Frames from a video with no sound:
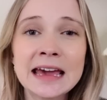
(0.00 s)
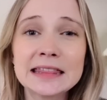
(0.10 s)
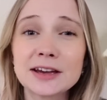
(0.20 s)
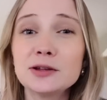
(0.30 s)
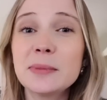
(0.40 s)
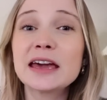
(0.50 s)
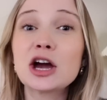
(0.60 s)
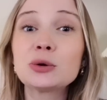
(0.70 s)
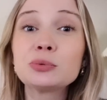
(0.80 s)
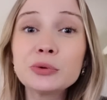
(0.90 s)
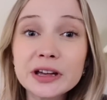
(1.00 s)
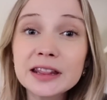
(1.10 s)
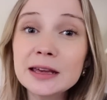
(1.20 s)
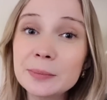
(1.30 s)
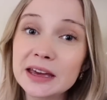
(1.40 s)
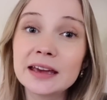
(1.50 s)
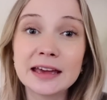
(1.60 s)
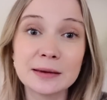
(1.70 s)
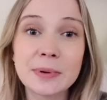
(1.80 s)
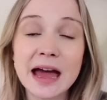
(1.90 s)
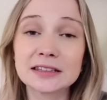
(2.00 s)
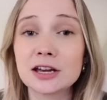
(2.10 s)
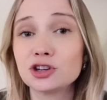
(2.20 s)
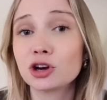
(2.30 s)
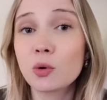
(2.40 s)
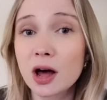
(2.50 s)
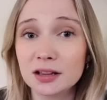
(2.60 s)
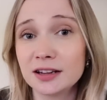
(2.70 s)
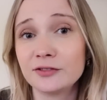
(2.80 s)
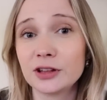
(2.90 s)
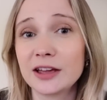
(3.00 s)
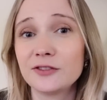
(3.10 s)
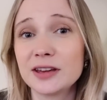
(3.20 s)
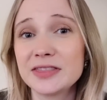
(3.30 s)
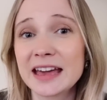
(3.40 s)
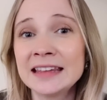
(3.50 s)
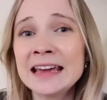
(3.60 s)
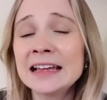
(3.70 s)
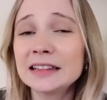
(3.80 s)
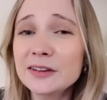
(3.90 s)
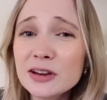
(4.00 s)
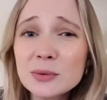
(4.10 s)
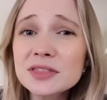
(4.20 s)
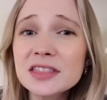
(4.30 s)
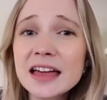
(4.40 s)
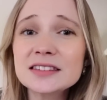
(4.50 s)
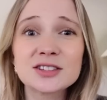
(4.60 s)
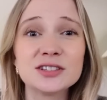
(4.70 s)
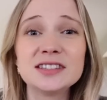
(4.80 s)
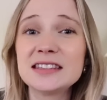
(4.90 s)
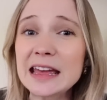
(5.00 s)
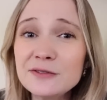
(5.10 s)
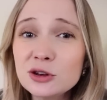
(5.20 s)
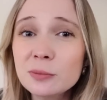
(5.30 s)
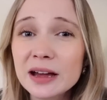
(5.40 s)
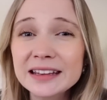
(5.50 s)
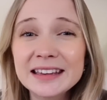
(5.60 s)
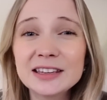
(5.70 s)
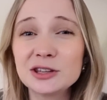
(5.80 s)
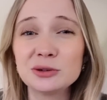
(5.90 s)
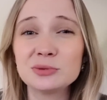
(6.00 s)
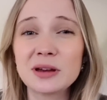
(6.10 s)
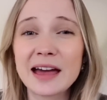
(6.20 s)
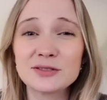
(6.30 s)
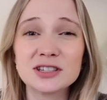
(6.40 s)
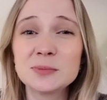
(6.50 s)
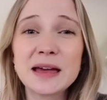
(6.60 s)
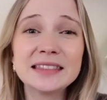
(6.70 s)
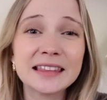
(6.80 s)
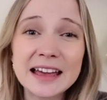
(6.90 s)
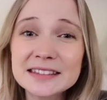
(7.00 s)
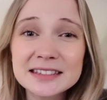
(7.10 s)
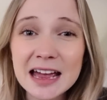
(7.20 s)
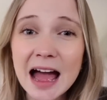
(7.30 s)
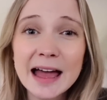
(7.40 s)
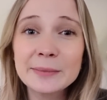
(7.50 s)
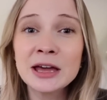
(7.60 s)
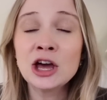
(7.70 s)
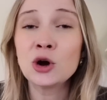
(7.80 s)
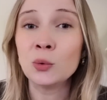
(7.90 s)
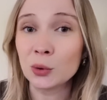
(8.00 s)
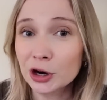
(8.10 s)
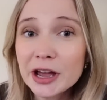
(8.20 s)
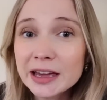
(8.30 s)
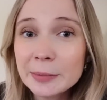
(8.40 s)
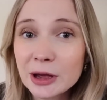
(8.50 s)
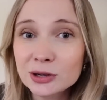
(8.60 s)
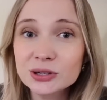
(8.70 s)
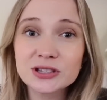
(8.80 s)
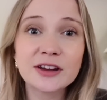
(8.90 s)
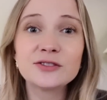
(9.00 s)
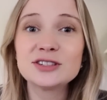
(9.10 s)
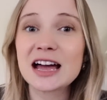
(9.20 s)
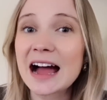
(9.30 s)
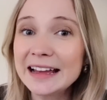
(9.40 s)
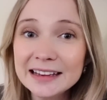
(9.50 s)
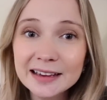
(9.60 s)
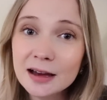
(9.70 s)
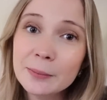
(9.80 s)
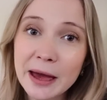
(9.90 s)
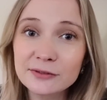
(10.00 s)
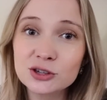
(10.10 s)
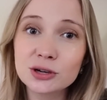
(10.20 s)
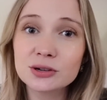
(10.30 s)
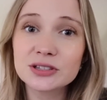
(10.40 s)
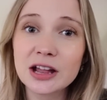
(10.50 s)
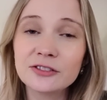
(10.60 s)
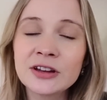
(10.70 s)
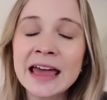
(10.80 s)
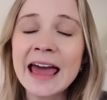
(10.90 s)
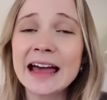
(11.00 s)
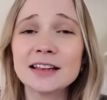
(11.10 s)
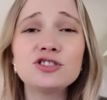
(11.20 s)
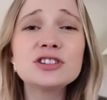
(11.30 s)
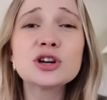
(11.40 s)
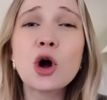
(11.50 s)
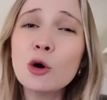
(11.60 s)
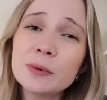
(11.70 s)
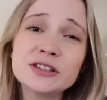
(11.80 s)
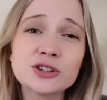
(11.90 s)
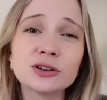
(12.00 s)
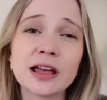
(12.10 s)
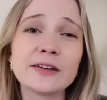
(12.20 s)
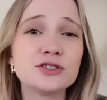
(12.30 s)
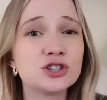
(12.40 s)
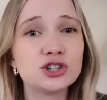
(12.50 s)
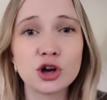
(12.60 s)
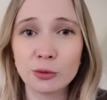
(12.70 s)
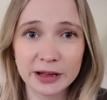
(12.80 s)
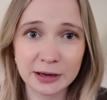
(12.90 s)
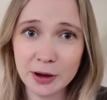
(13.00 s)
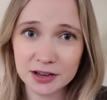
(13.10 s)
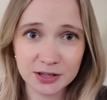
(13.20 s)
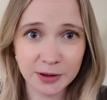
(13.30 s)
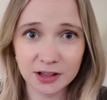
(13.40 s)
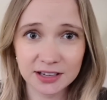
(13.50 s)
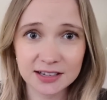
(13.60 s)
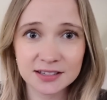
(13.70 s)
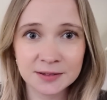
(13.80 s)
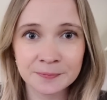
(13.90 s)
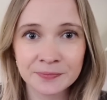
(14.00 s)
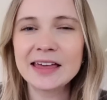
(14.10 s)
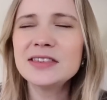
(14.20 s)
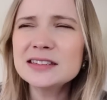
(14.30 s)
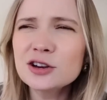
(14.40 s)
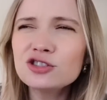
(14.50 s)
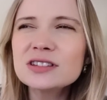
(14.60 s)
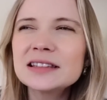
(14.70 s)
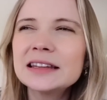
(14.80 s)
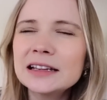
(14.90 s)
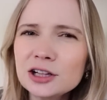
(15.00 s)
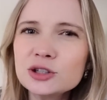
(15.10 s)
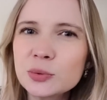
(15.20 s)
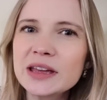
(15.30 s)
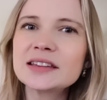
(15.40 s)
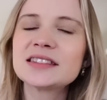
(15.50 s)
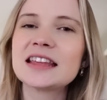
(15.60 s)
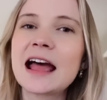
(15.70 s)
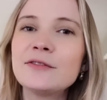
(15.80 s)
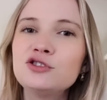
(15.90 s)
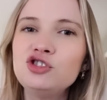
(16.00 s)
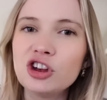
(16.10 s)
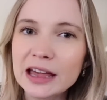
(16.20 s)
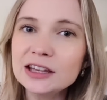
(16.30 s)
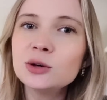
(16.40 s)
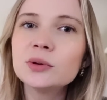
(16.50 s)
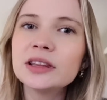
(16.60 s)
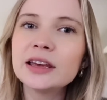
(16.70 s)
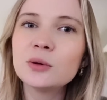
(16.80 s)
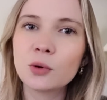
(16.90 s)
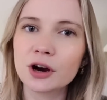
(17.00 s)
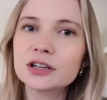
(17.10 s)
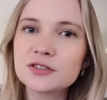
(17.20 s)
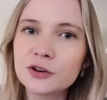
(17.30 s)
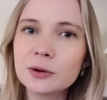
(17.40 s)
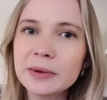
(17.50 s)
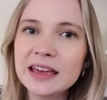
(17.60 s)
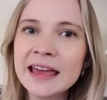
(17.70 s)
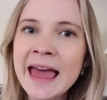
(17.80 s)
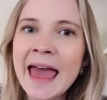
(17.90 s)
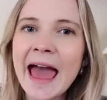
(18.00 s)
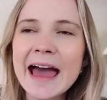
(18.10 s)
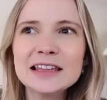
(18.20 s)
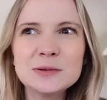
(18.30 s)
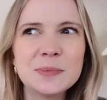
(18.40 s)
that could make a really big impact on your quality of life, and that living with less could save you money. You have to spend less time worrying about your stuff, tidying up after yourself, and it just opens your life to so many possibilities. And these are just little tweaks that have genuinely worked for me and